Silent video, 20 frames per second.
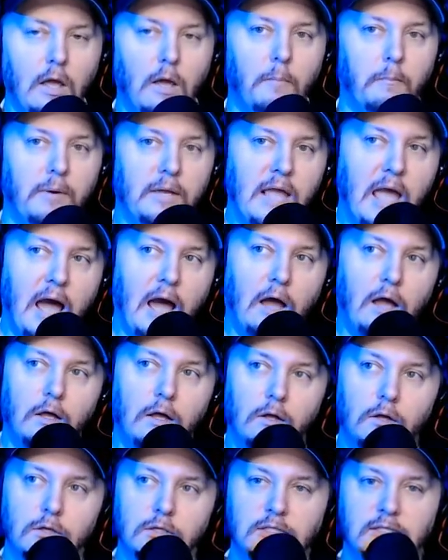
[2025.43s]
But yeah,
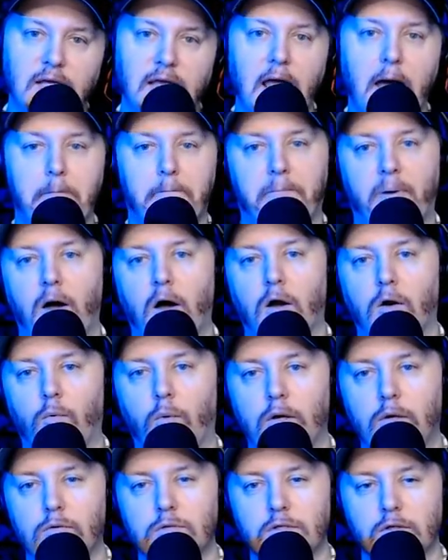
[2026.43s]
CM Punk,
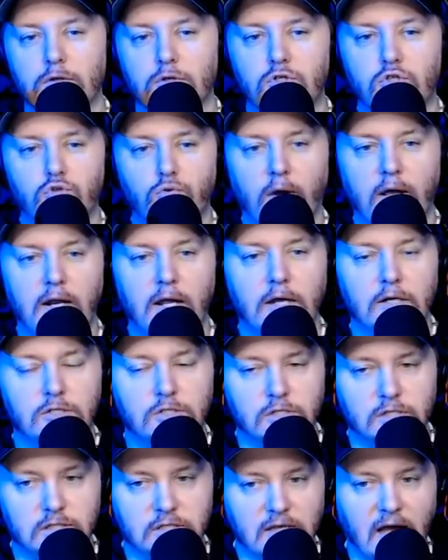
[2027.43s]
when he was in the Straight Edge
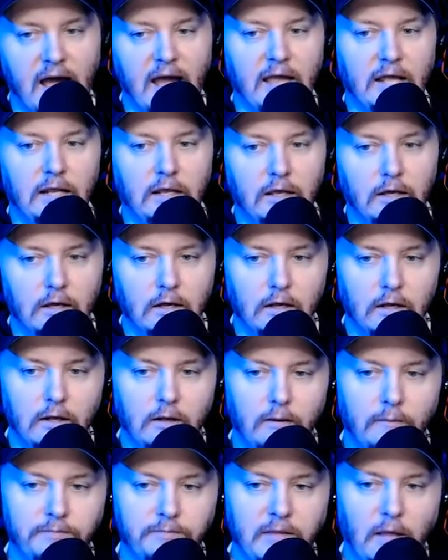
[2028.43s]
Society,
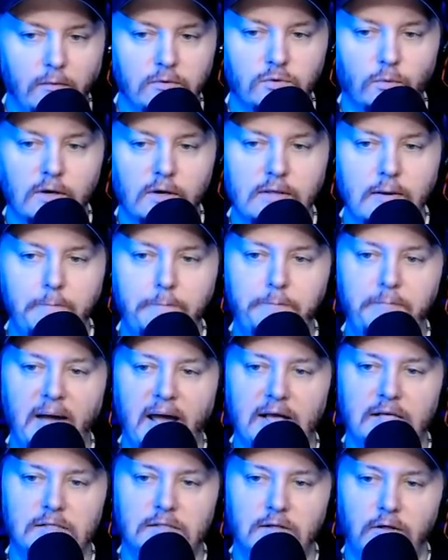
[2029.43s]
that was one of the
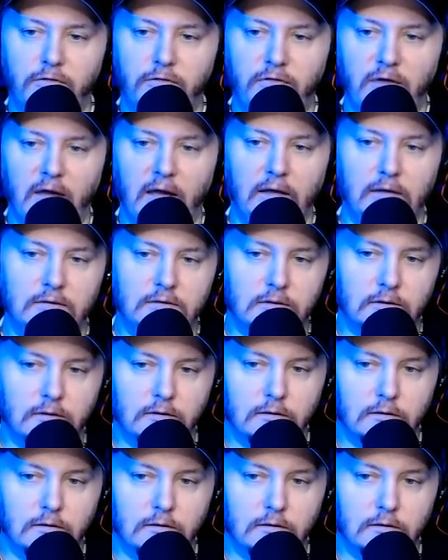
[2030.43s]
best things